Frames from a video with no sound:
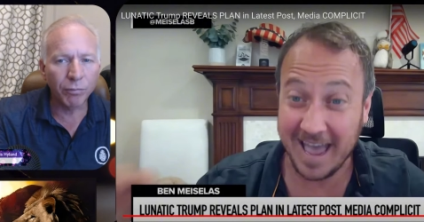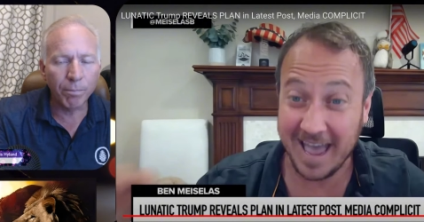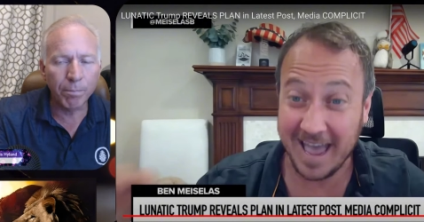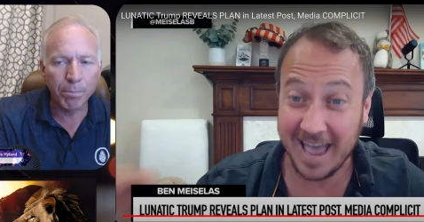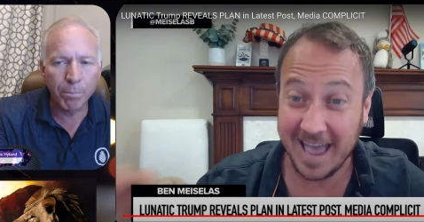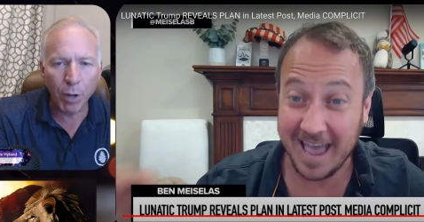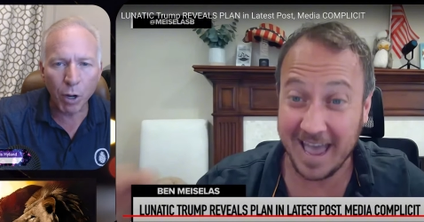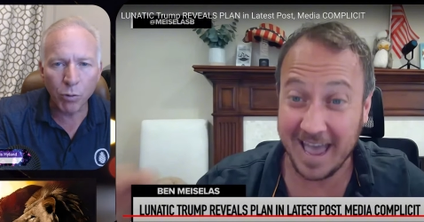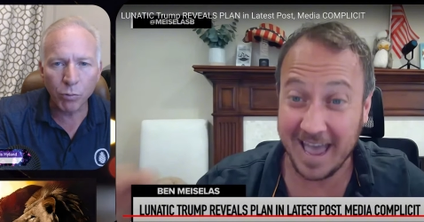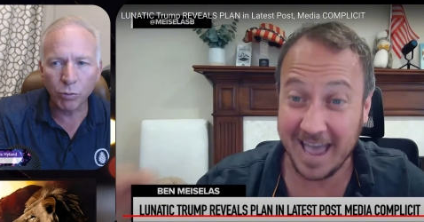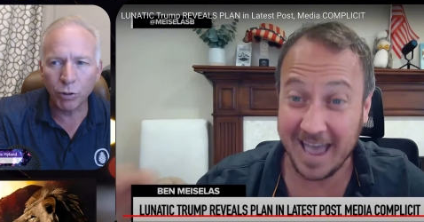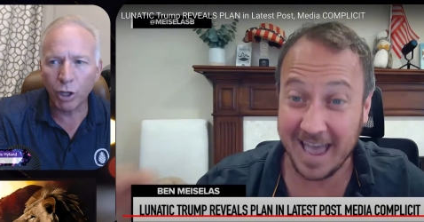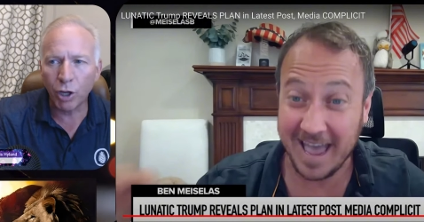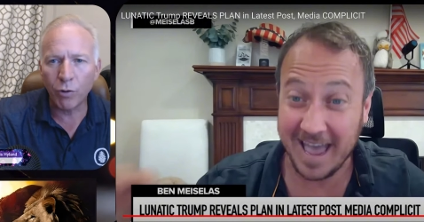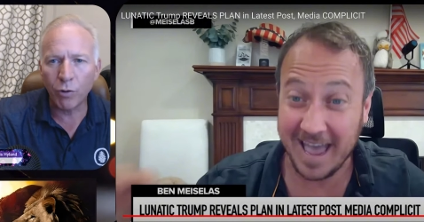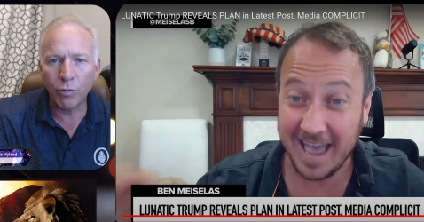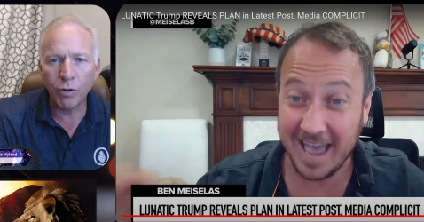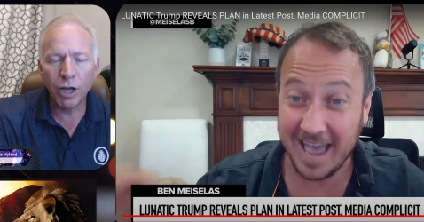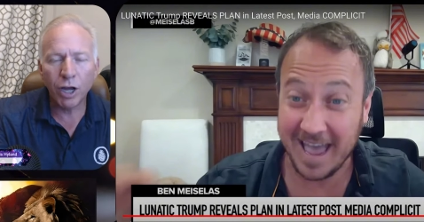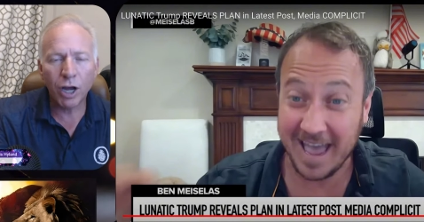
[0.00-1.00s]

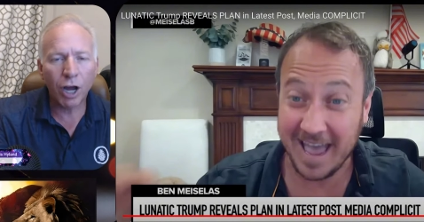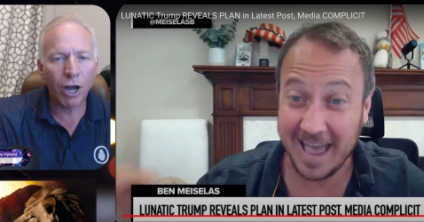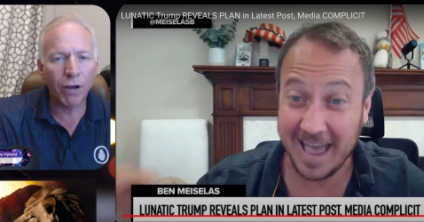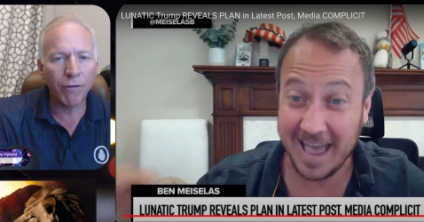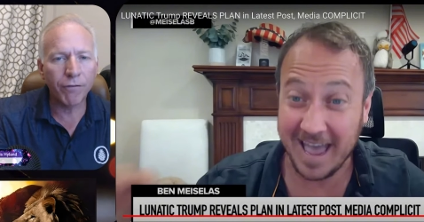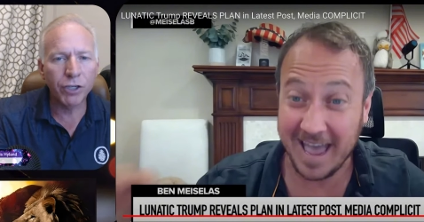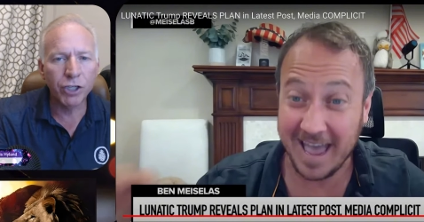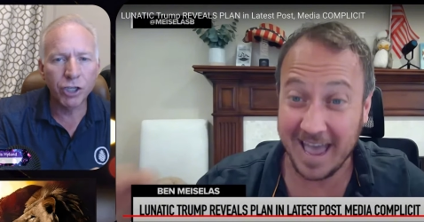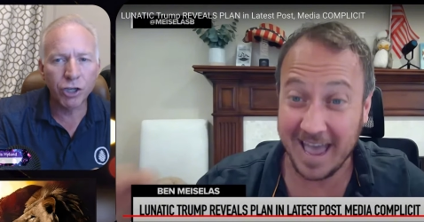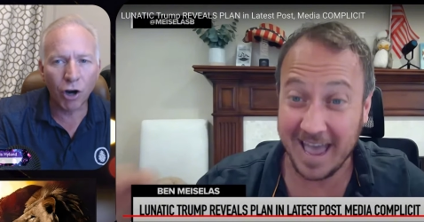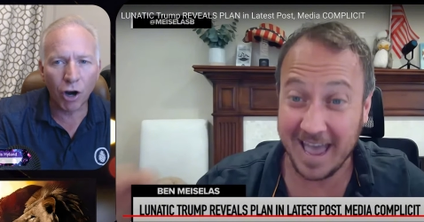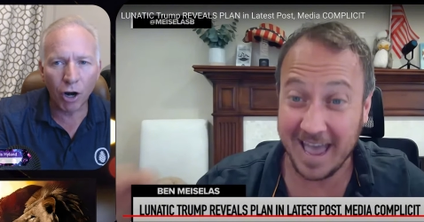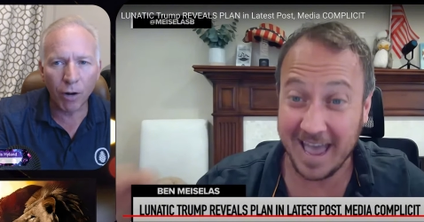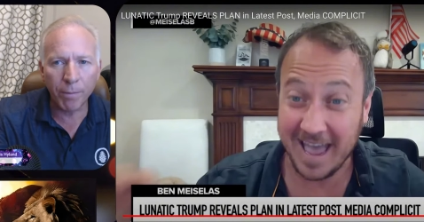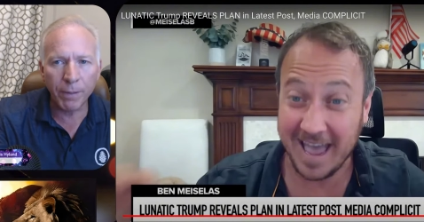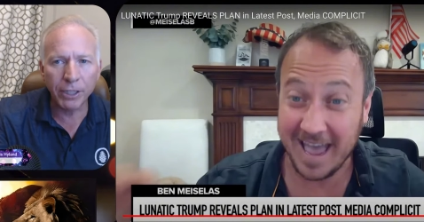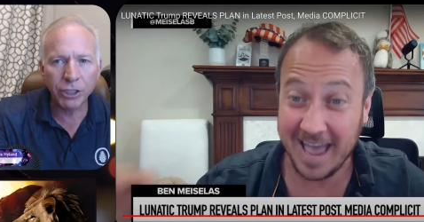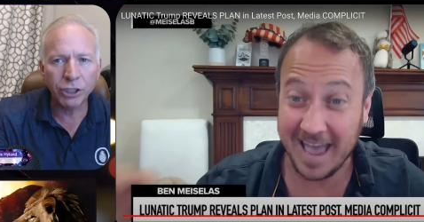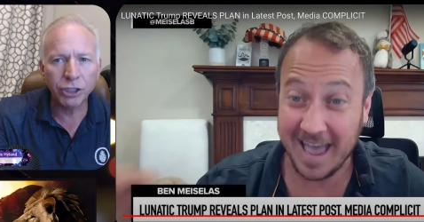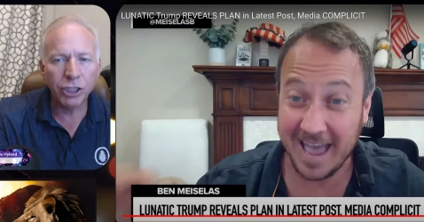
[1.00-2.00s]
Speaker 1: boatload of
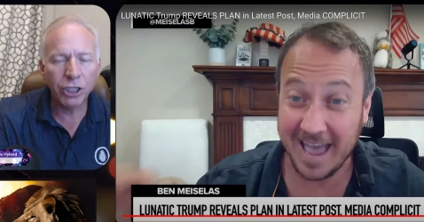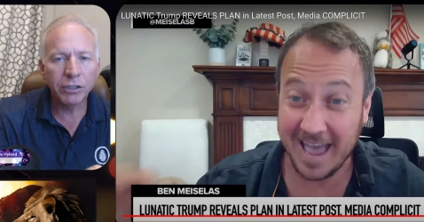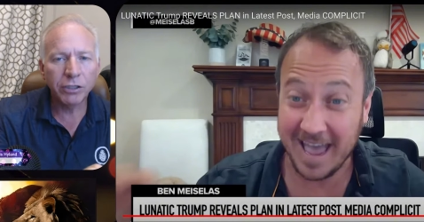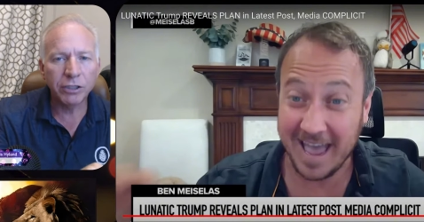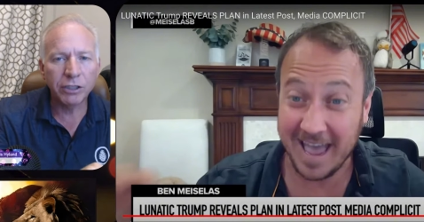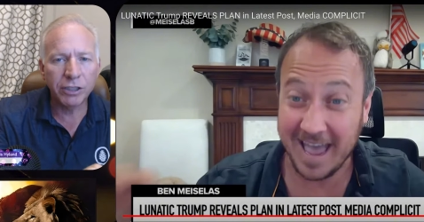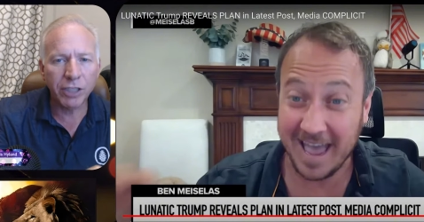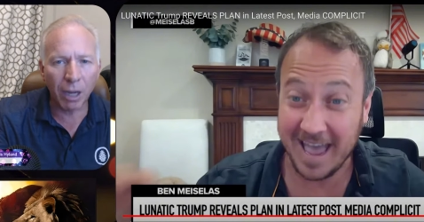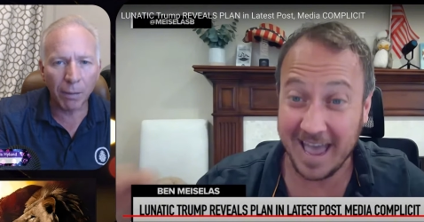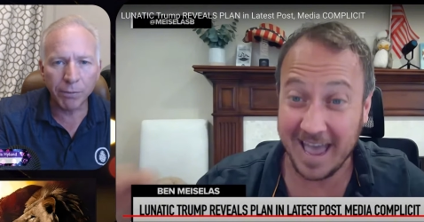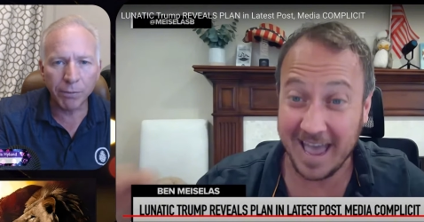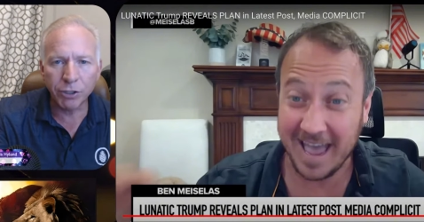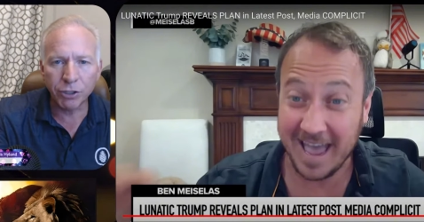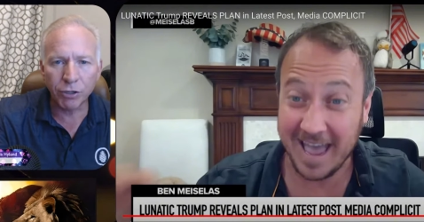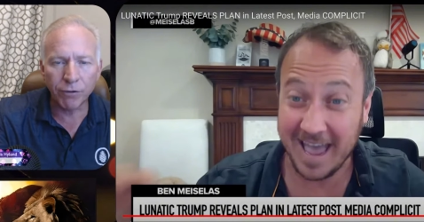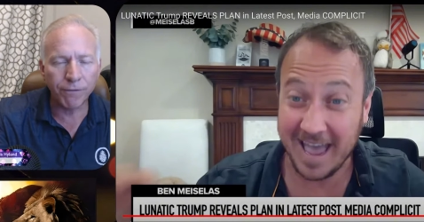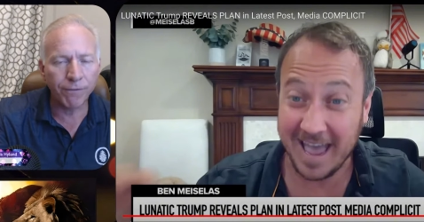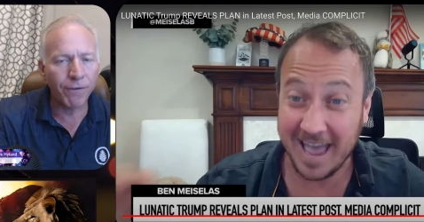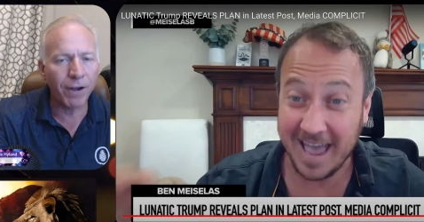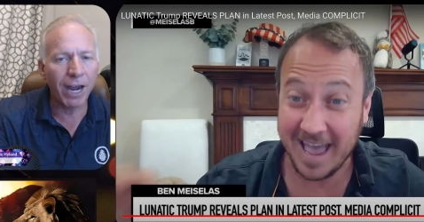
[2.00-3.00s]
garbage dumpster
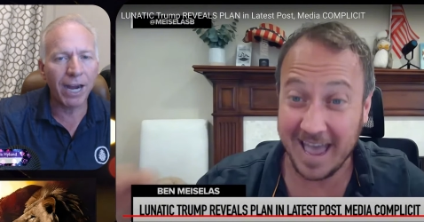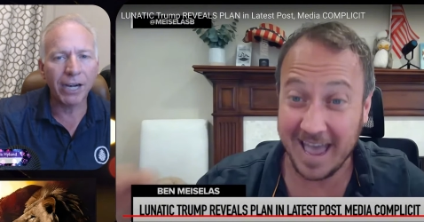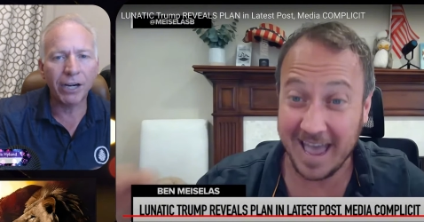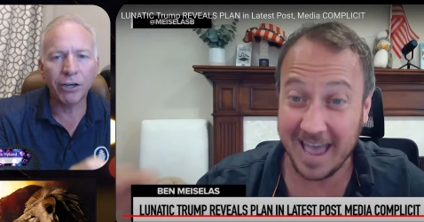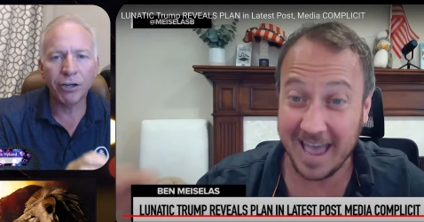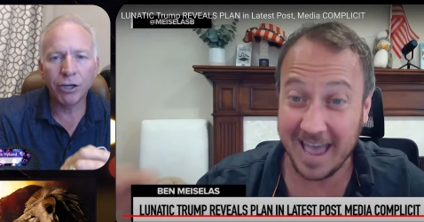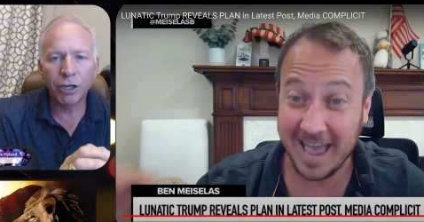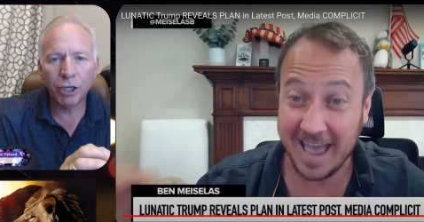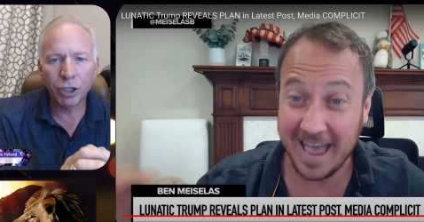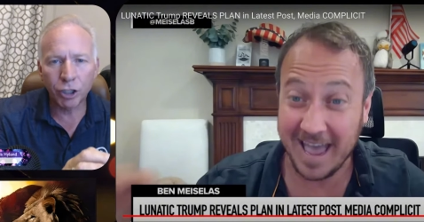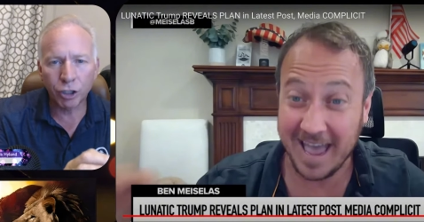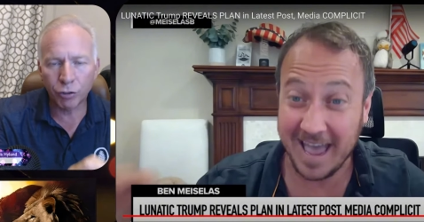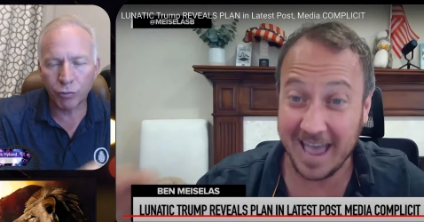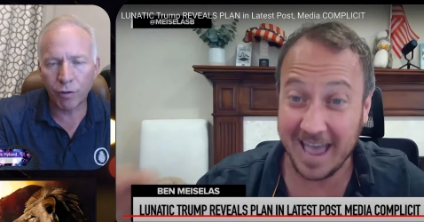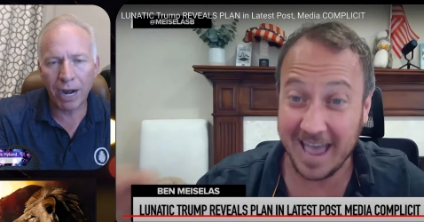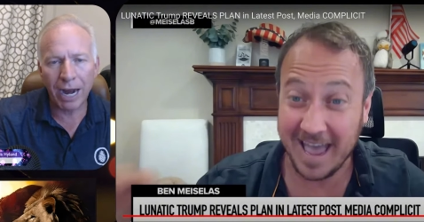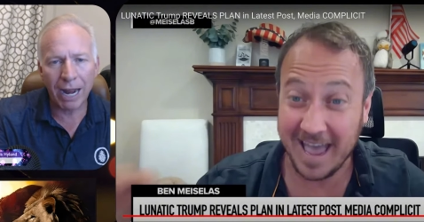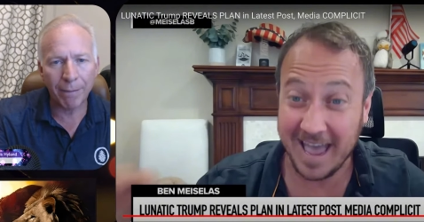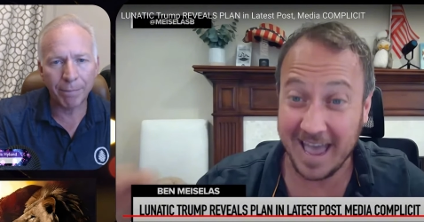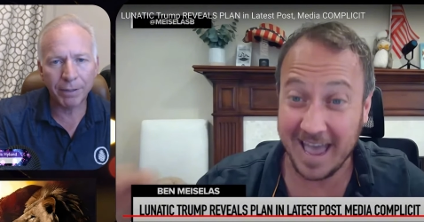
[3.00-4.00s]
fire
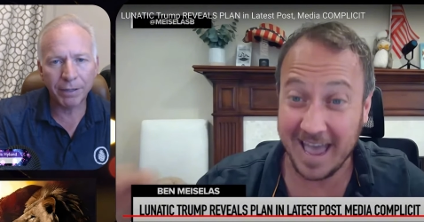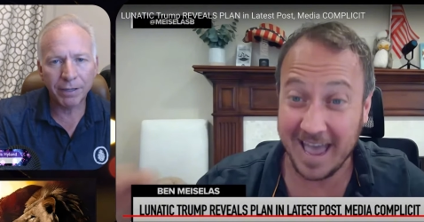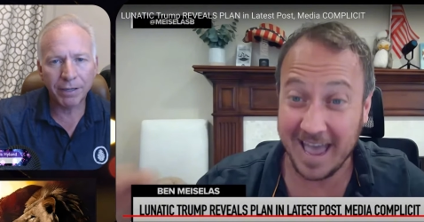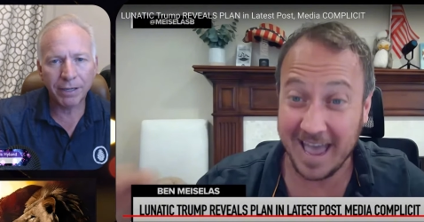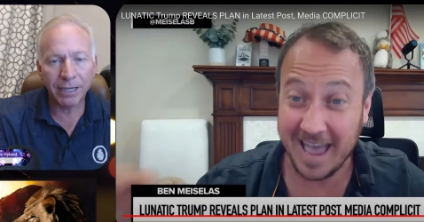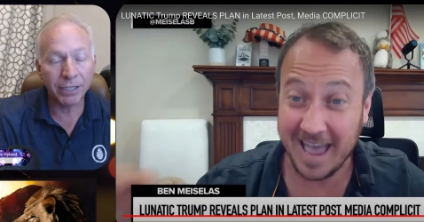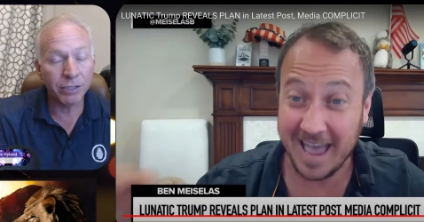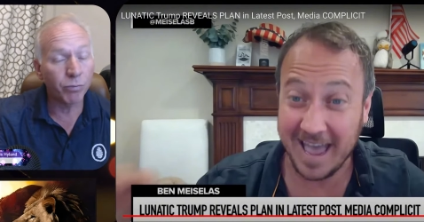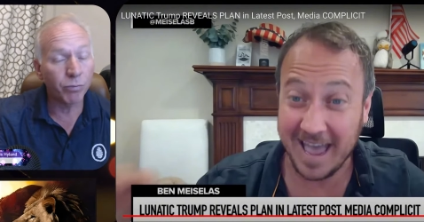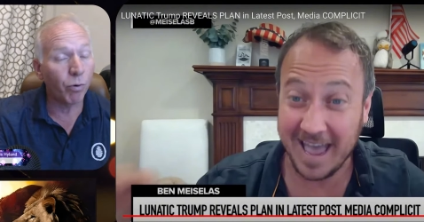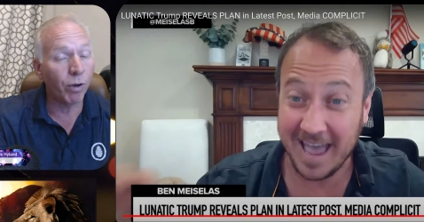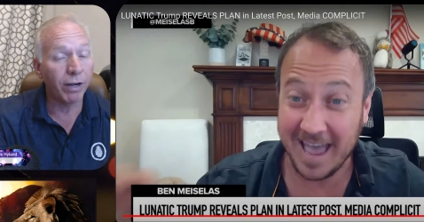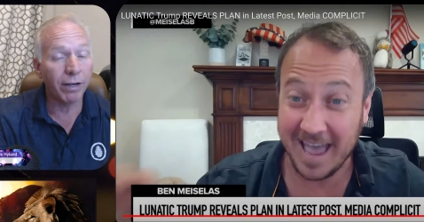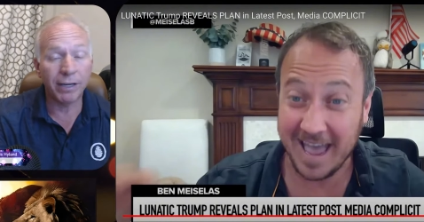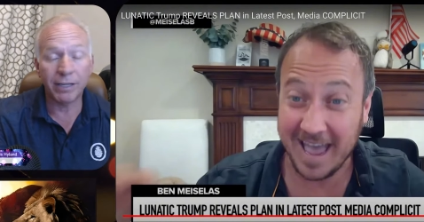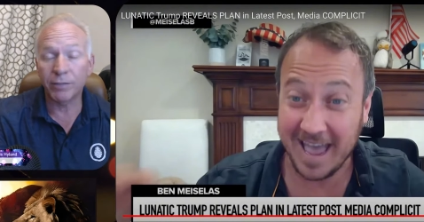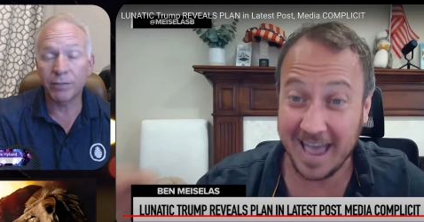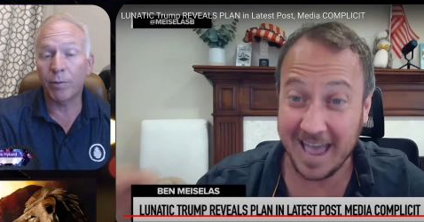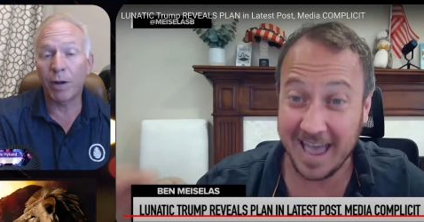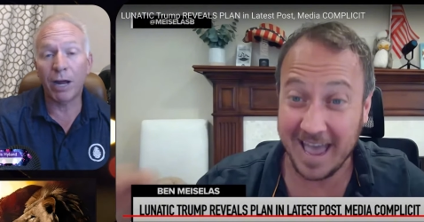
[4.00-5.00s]
crap is what
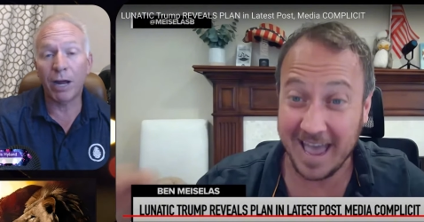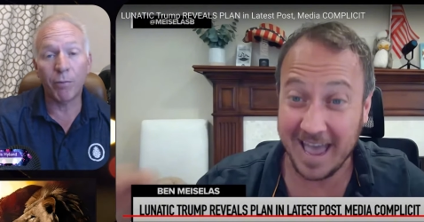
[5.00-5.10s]
is why I